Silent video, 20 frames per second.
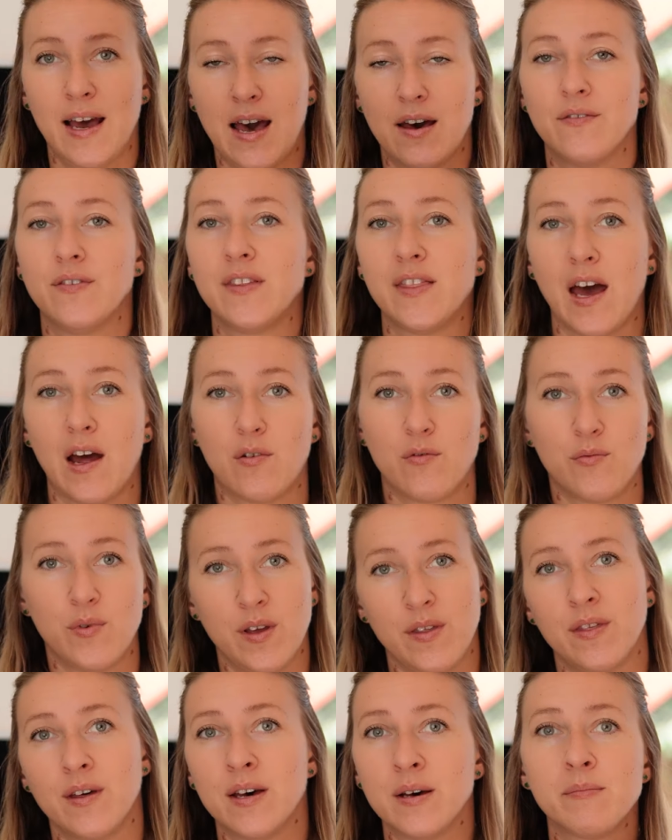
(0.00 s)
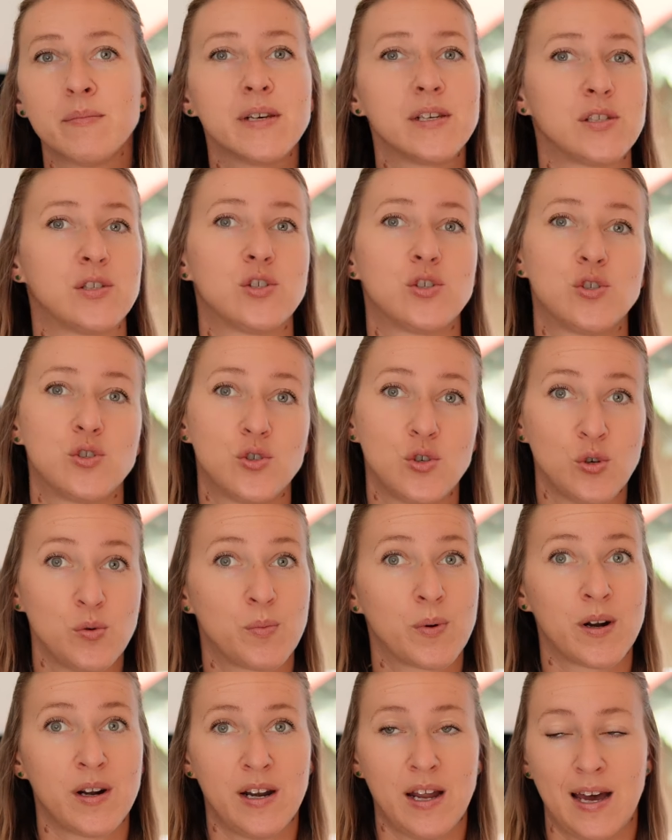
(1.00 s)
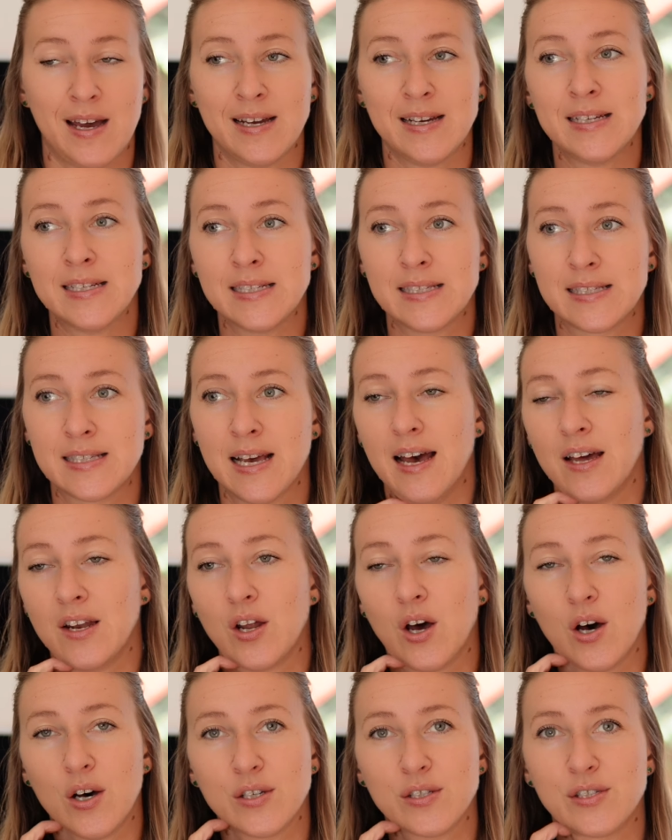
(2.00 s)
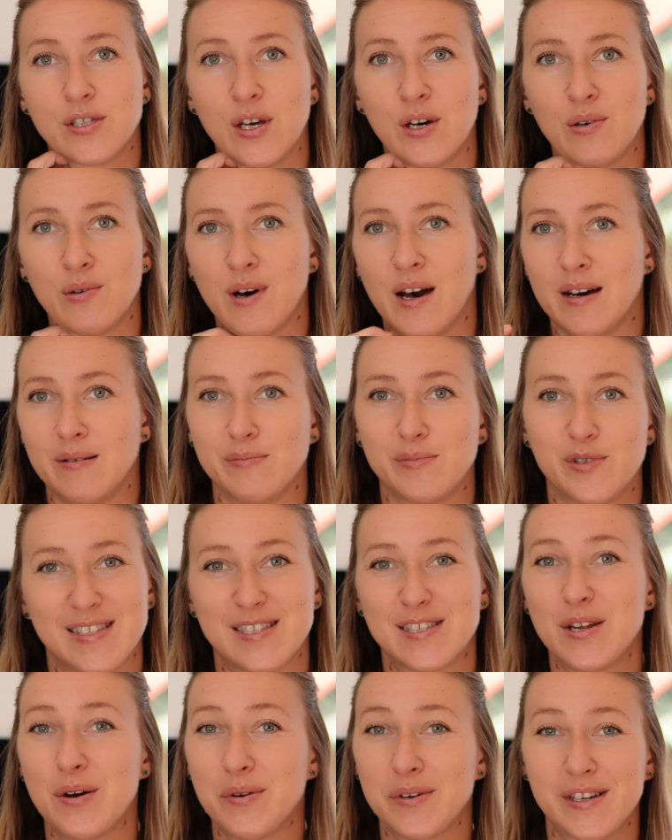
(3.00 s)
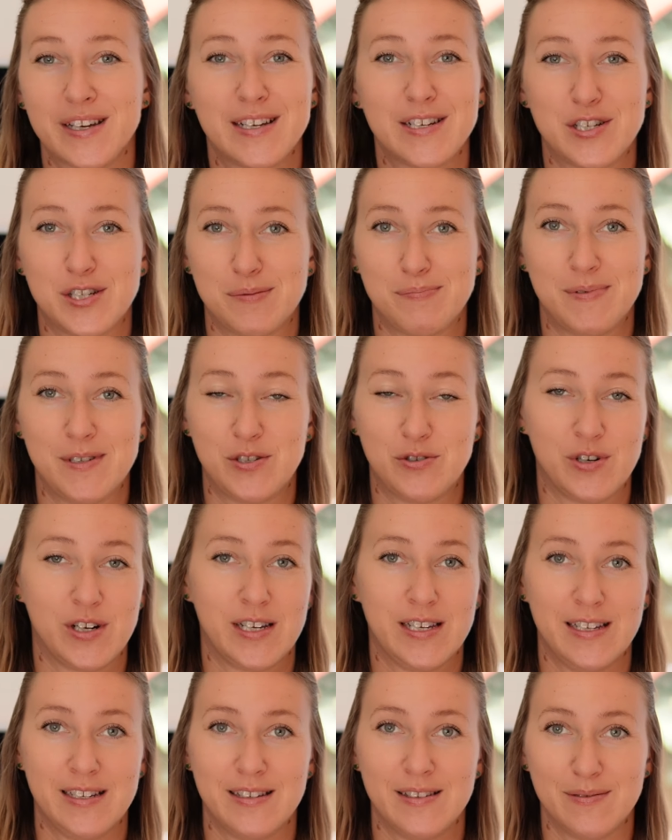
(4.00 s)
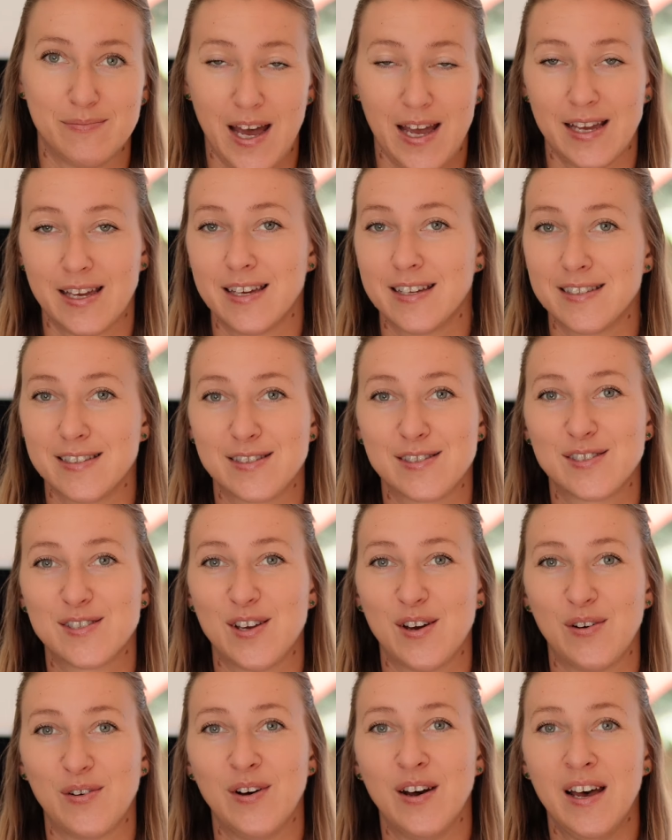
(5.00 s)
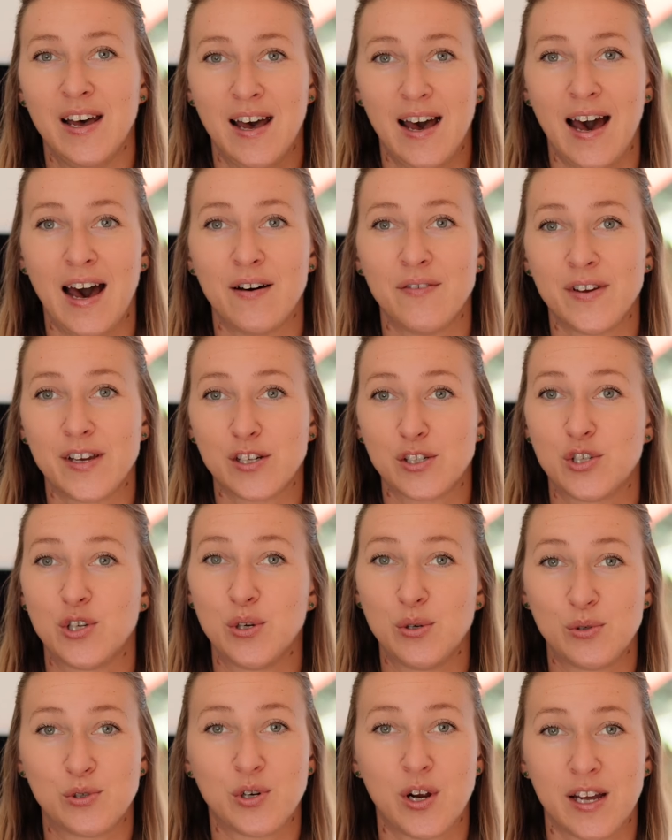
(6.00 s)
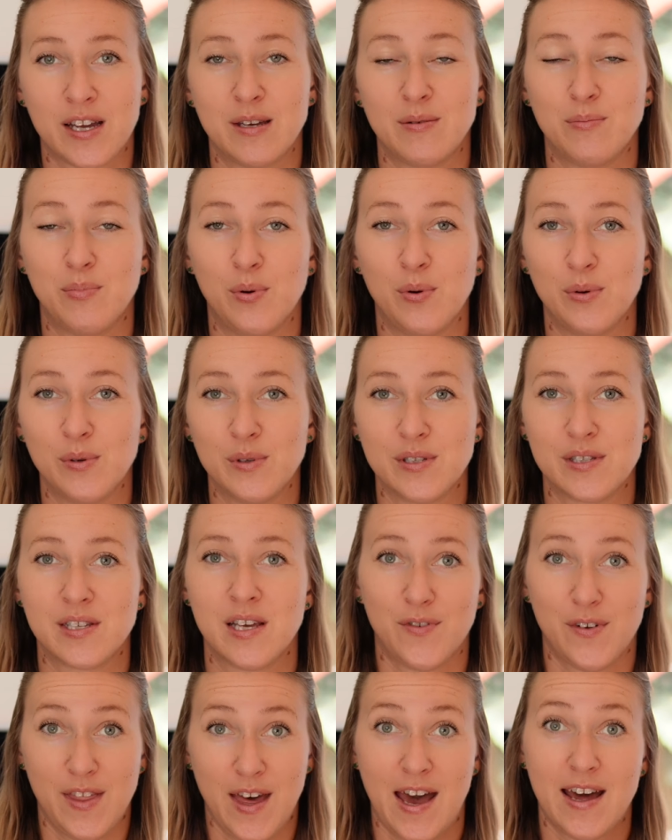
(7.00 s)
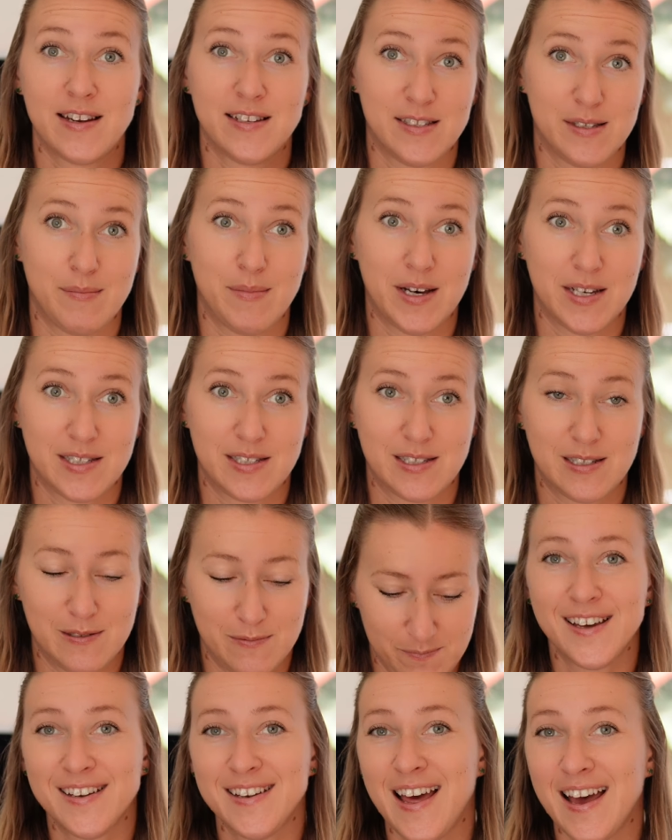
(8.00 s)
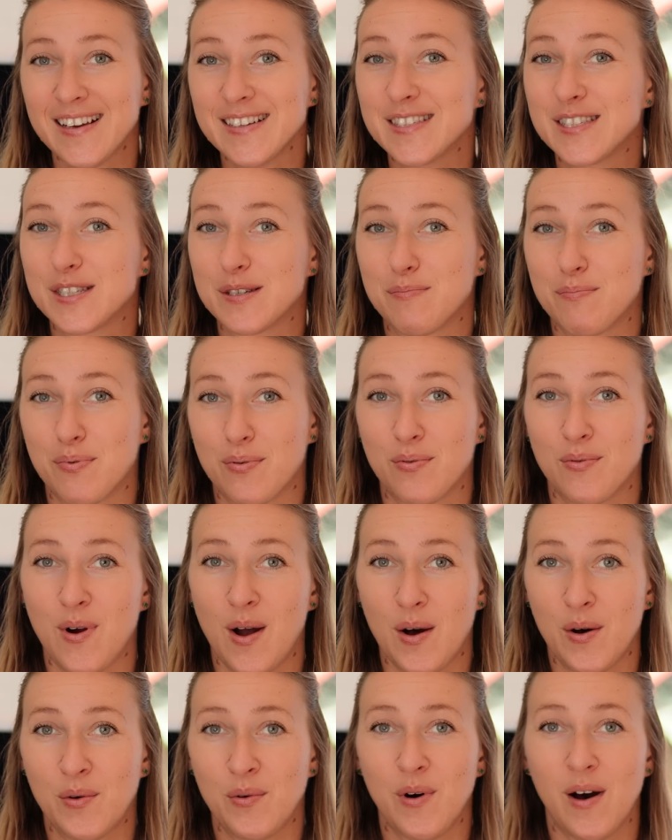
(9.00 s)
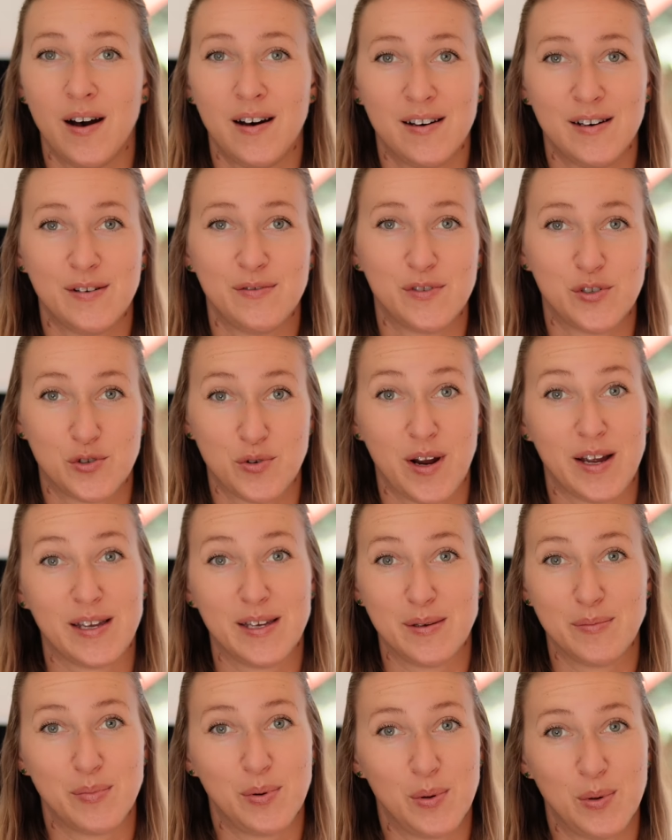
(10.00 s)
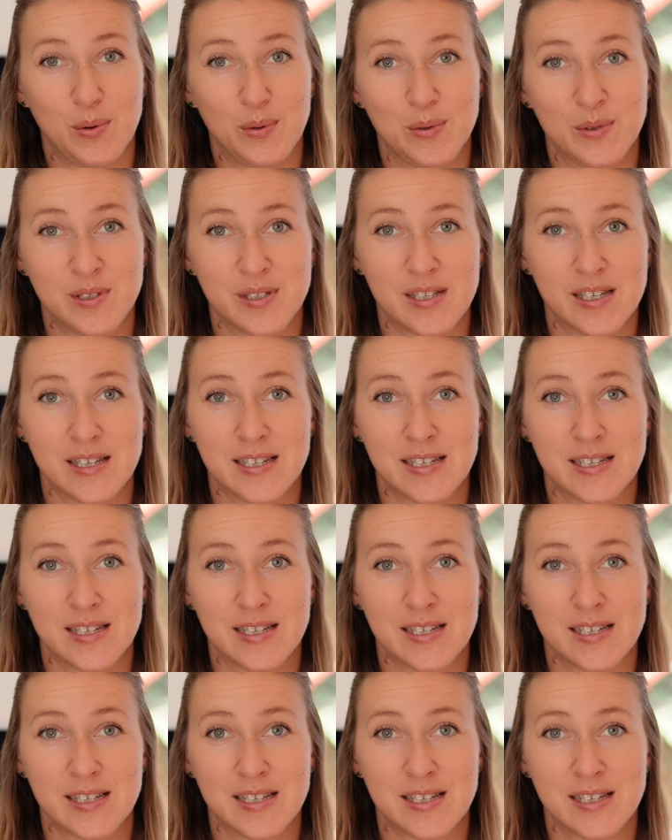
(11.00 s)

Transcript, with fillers: having that rhythm is super nice. And also, um, snow can just be tricky to hike in. So having two trekking poles for that is a must. The next pro of trekking poles